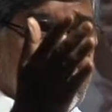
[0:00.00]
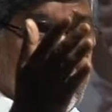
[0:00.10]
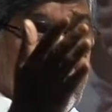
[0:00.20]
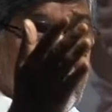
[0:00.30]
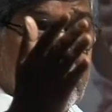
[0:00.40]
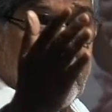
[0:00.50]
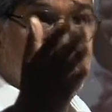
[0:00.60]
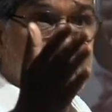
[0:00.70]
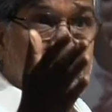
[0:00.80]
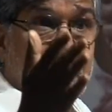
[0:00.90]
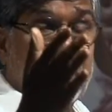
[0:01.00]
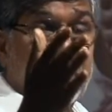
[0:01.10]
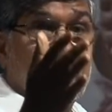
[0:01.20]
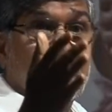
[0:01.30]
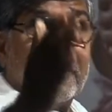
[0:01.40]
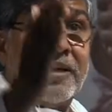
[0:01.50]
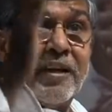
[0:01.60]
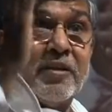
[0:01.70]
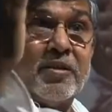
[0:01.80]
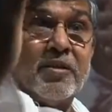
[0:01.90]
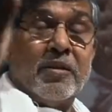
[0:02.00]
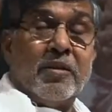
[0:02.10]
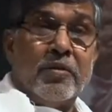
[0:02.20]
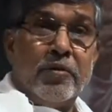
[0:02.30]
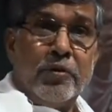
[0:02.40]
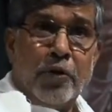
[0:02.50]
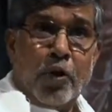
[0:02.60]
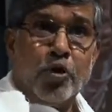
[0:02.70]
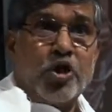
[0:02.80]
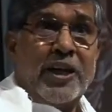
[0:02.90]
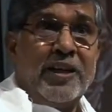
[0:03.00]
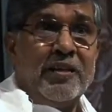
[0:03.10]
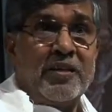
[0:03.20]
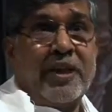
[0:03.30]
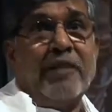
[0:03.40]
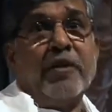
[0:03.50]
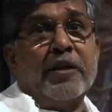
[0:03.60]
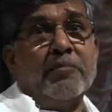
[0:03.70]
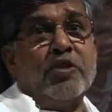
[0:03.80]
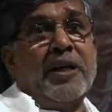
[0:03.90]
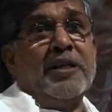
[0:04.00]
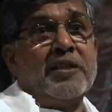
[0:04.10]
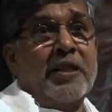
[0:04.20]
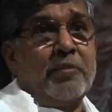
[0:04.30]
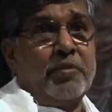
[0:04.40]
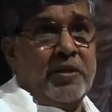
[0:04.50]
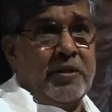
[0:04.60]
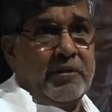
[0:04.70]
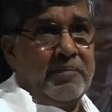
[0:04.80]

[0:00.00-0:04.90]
Accept it that no child shall become child slaves here.